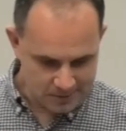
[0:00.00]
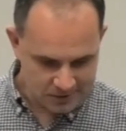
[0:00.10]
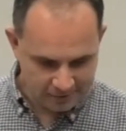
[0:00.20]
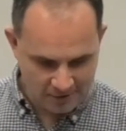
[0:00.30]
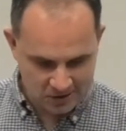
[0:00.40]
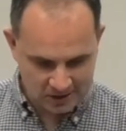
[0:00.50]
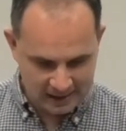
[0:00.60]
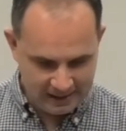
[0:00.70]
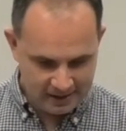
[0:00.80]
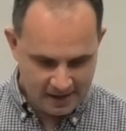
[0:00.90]
So
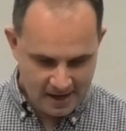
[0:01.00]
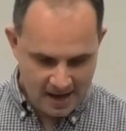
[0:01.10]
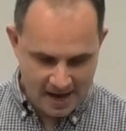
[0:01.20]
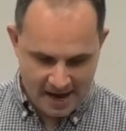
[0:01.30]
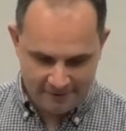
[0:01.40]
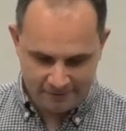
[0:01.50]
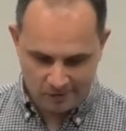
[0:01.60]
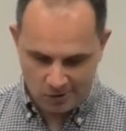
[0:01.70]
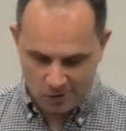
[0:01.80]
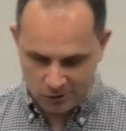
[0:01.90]
firstly, have
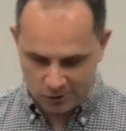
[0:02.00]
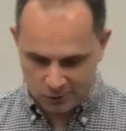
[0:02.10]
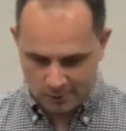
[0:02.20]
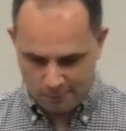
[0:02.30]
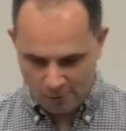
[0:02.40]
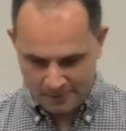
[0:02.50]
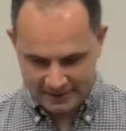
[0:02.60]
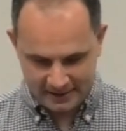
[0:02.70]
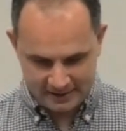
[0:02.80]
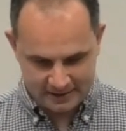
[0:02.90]
God's
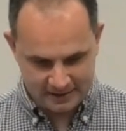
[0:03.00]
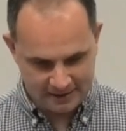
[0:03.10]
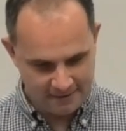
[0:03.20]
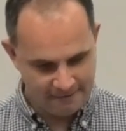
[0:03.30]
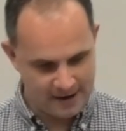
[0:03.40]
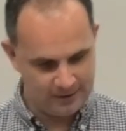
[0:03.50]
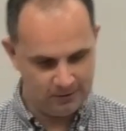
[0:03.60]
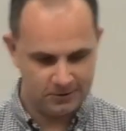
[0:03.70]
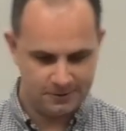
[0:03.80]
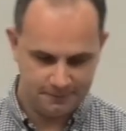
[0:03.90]
promises
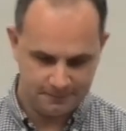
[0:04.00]
failed?